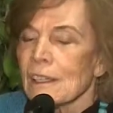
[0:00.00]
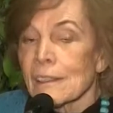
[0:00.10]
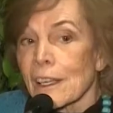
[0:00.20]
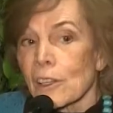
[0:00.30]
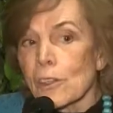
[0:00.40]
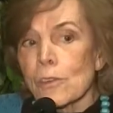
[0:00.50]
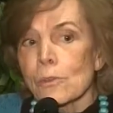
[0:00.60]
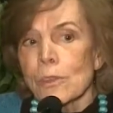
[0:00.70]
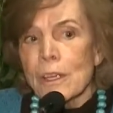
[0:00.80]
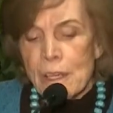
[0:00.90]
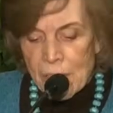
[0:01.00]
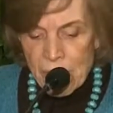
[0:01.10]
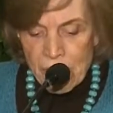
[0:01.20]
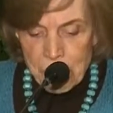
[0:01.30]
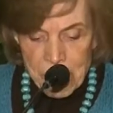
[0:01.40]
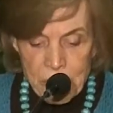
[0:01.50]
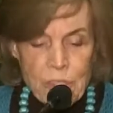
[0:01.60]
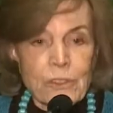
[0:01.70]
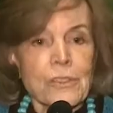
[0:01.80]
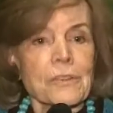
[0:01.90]
let alone the
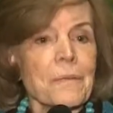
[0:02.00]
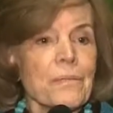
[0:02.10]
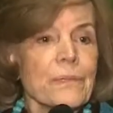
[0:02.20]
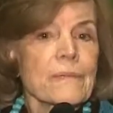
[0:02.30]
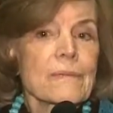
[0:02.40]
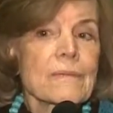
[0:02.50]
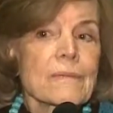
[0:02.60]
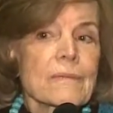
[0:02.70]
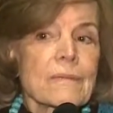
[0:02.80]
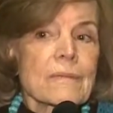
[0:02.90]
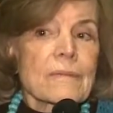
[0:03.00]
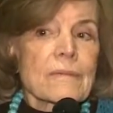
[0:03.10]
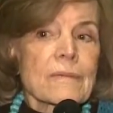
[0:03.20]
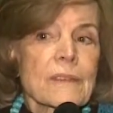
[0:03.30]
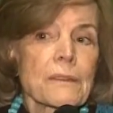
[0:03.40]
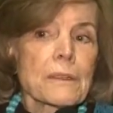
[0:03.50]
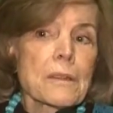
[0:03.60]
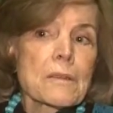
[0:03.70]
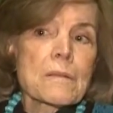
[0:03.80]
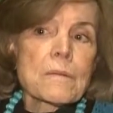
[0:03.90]
miracle that
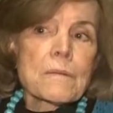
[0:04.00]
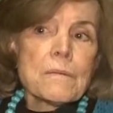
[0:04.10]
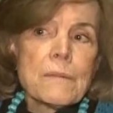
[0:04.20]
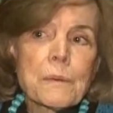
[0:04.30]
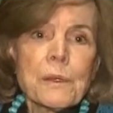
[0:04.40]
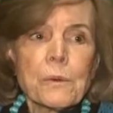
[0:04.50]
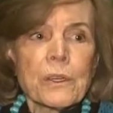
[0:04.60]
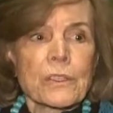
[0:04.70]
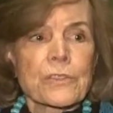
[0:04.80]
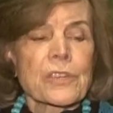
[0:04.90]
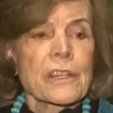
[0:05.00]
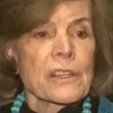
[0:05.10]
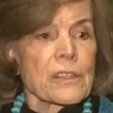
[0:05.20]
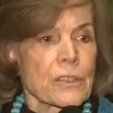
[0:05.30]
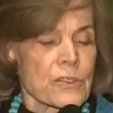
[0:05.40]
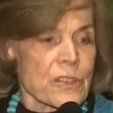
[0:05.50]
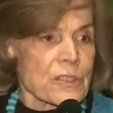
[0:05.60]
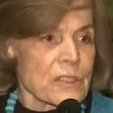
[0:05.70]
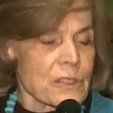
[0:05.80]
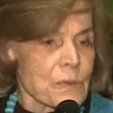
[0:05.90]
maybe we aren't taking our
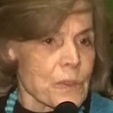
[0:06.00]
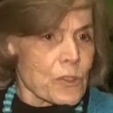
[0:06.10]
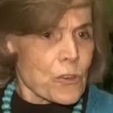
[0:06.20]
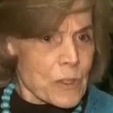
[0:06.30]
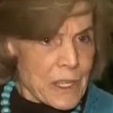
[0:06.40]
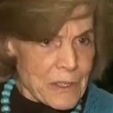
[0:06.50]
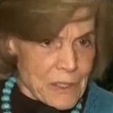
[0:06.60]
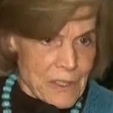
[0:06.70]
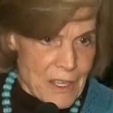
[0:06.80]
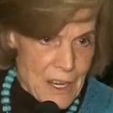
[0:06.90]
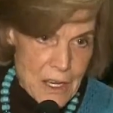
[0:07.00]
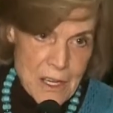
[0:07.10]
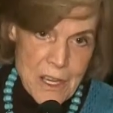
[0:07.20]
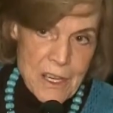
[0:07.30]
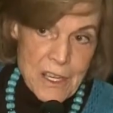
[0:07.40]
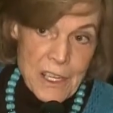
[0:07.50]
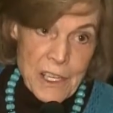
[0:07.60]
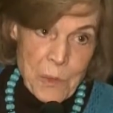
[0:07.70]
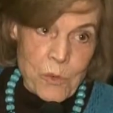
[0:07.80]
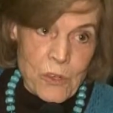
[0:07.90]
existence for granted
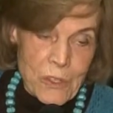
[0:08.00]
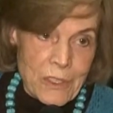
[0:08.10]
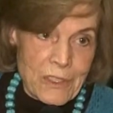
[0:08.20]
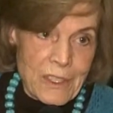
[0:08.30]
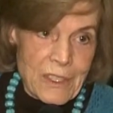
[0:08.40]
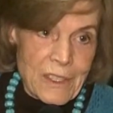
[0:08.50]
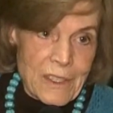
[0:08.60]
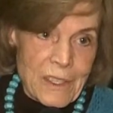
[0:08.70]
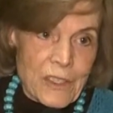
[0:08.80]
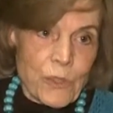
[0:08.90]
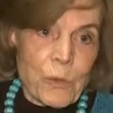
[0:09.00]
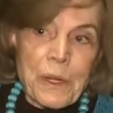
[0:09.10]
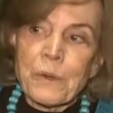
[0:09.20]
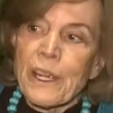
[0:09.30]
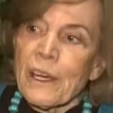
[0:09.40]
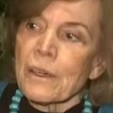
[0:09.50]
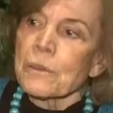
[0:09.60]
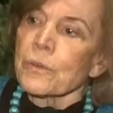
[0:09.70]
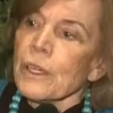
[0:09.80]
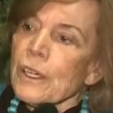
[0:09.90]
anymore, the way we
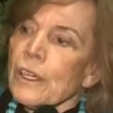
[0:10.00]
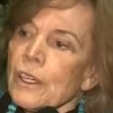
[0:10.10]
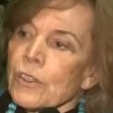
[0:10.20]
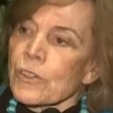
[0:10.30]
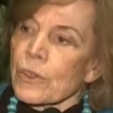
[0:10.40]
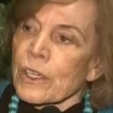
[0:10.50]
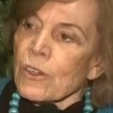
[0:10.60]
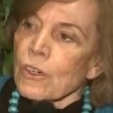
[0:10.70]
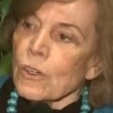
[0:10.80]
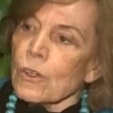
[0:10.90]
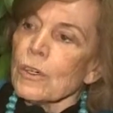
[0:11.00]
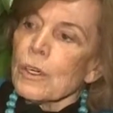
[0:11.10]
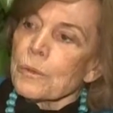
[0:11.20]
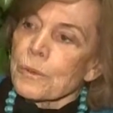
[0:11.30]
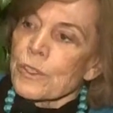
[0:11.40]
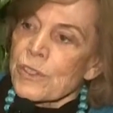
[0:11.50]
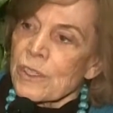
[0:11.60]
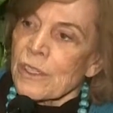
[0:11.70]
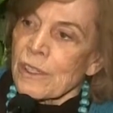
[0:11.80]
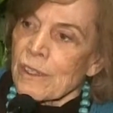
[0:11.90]
have during all
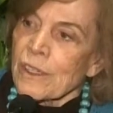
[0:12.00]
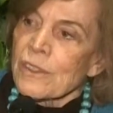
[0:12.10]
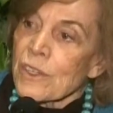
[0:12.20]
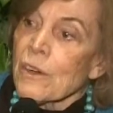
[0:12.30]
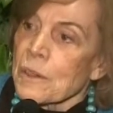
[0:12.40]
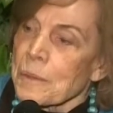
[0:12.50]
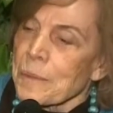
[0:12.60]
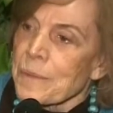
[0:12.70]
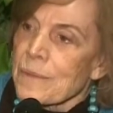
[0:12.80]
preceding time.